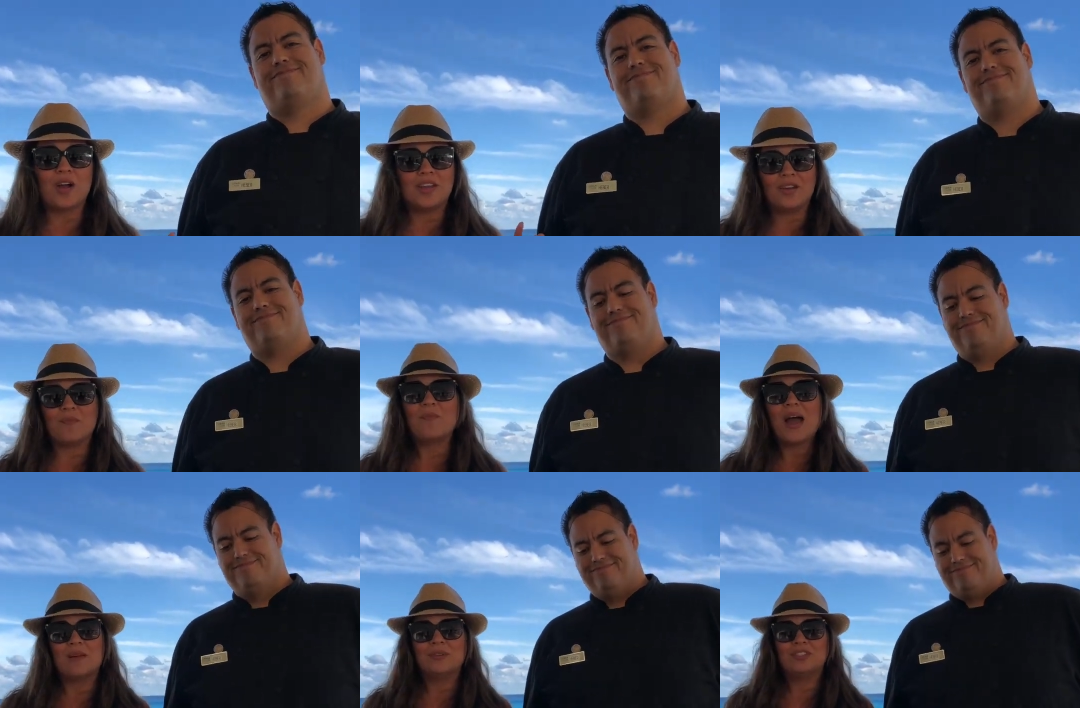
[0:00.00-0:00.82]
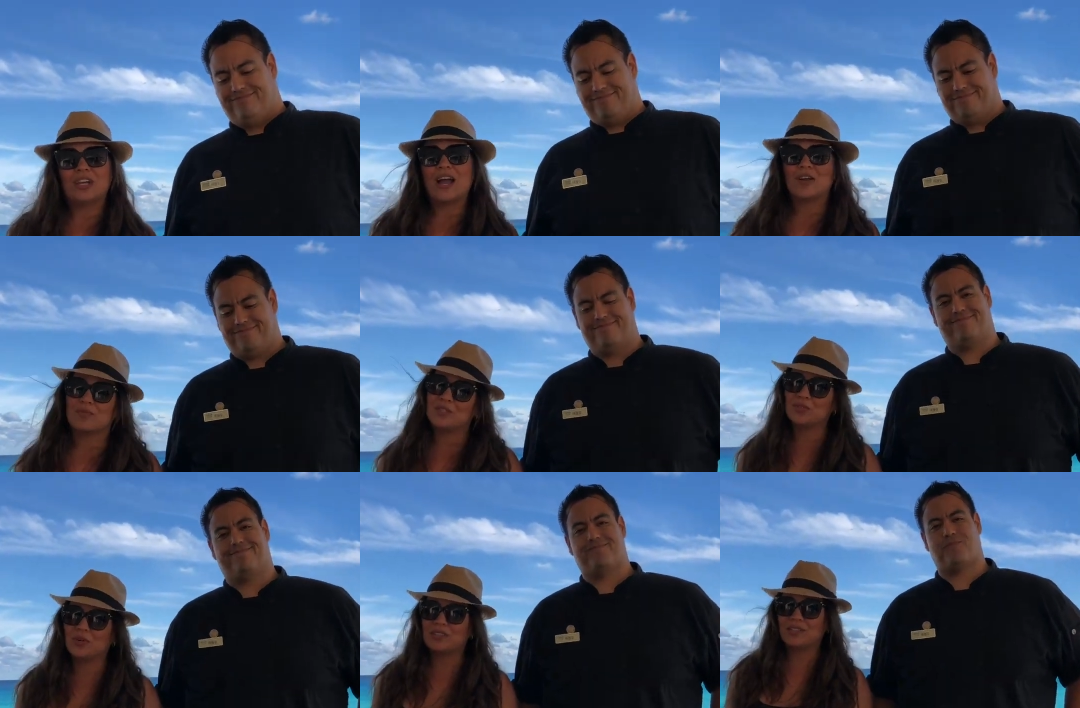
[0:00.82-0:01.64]
Speaker 1: guac here at Panama Jack
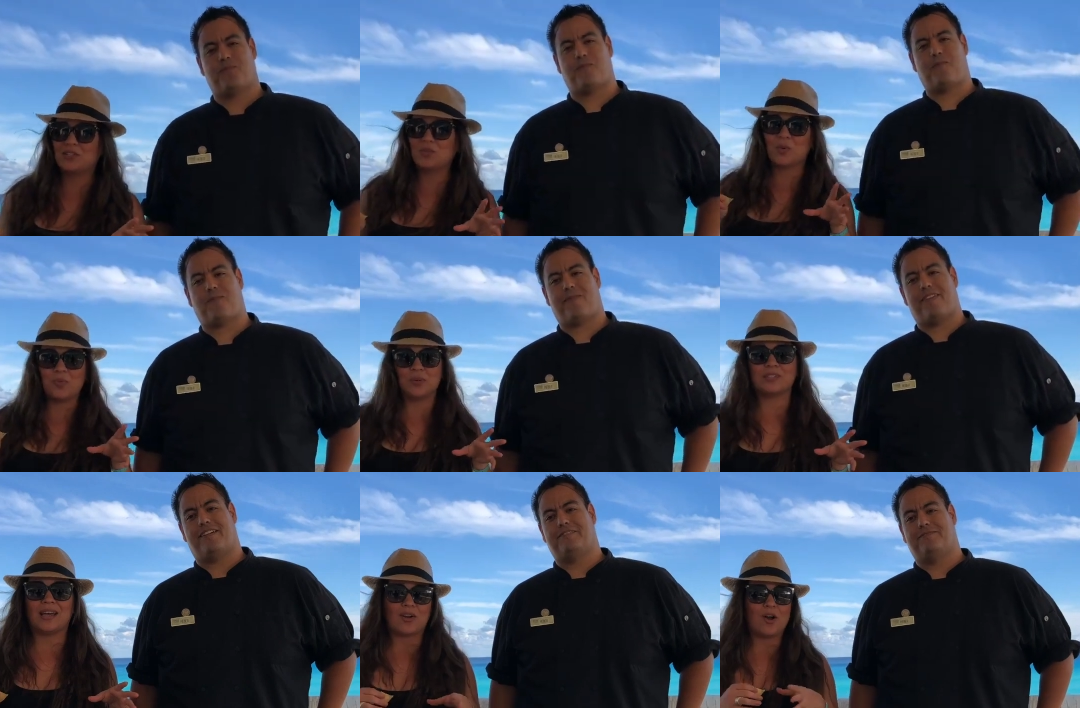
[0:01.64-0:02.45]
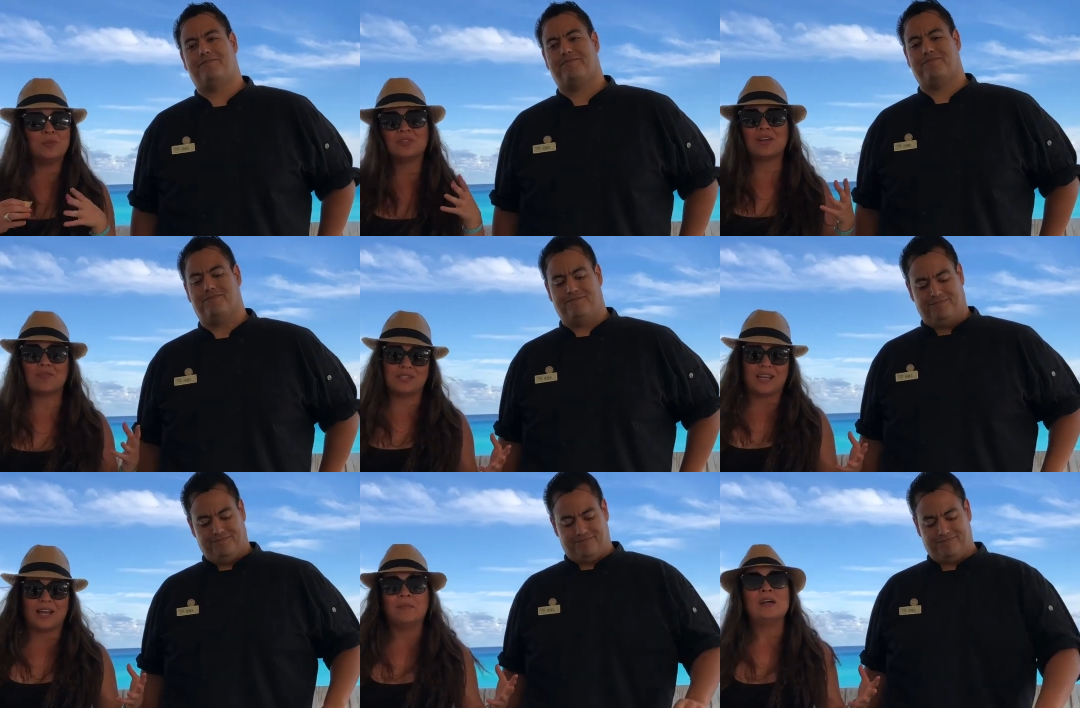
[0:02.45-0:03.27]
Resorts. They do it poolside almost every
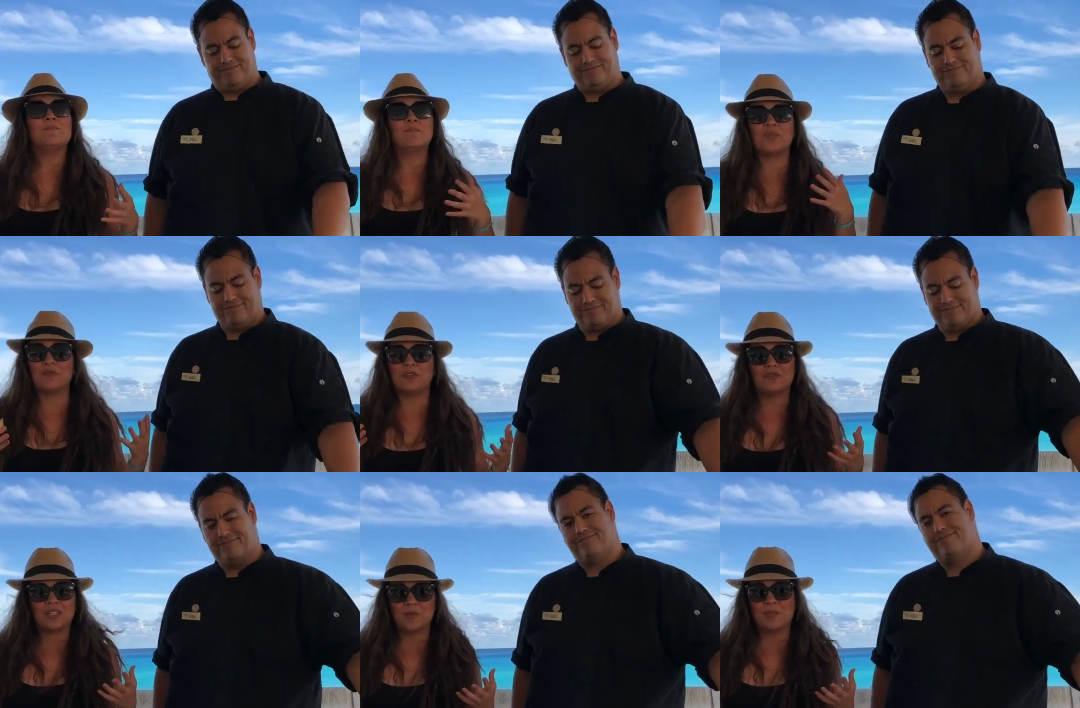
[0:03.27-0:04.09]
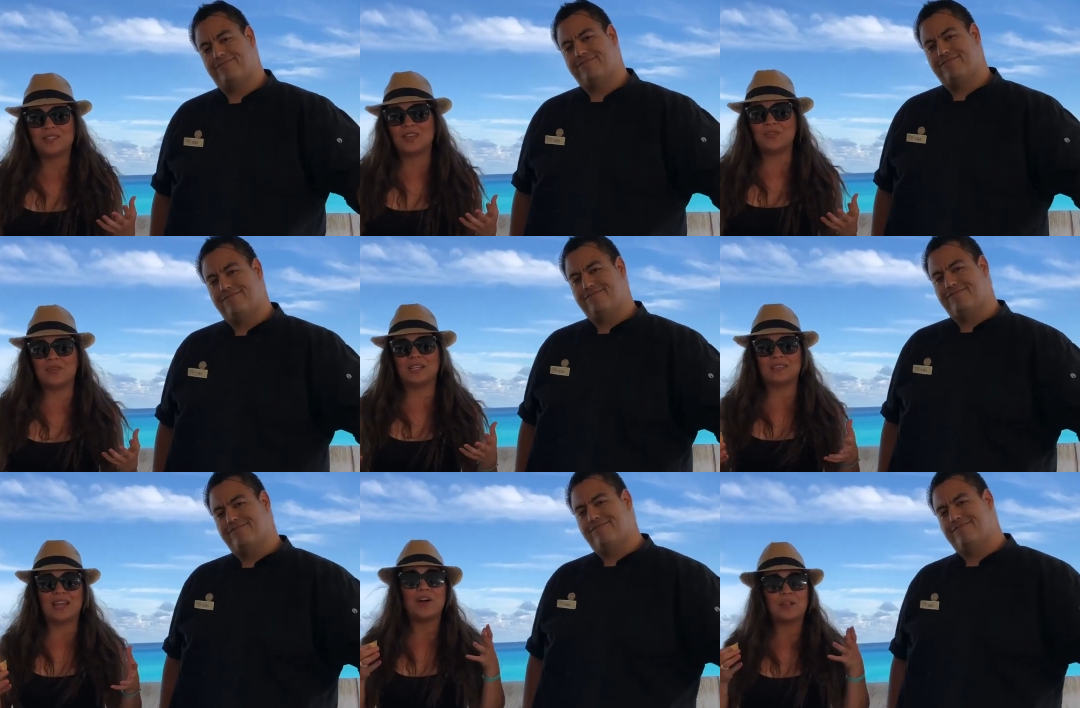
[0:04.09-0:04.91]
day. Different recipes that you can
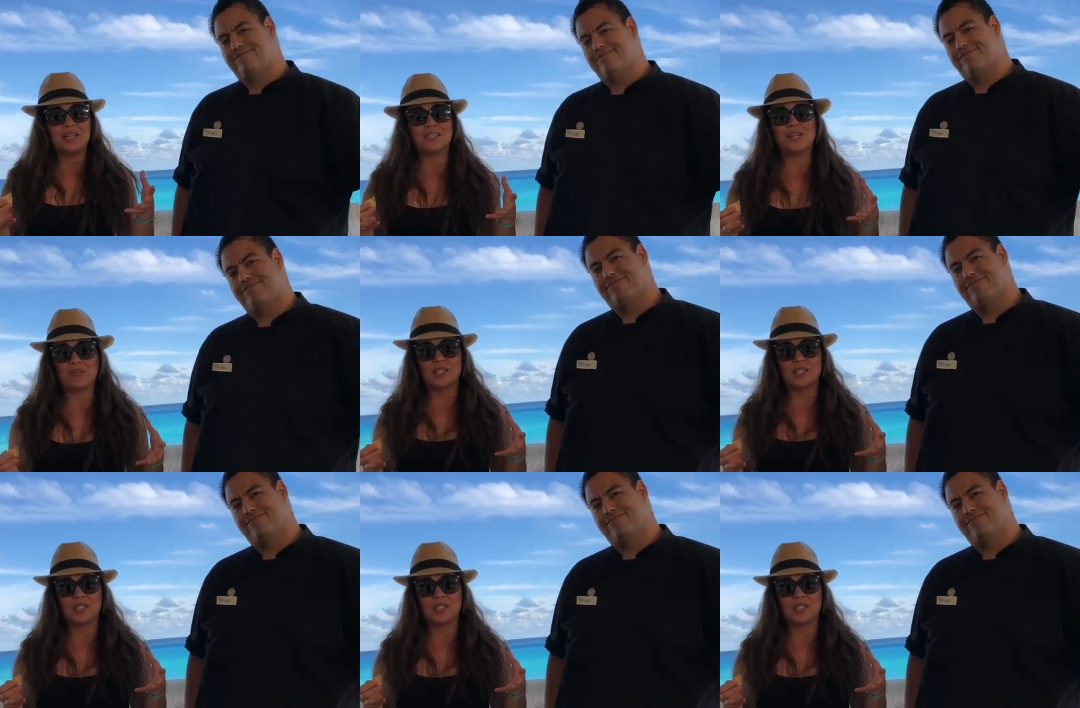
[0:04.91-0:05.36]
take, authentic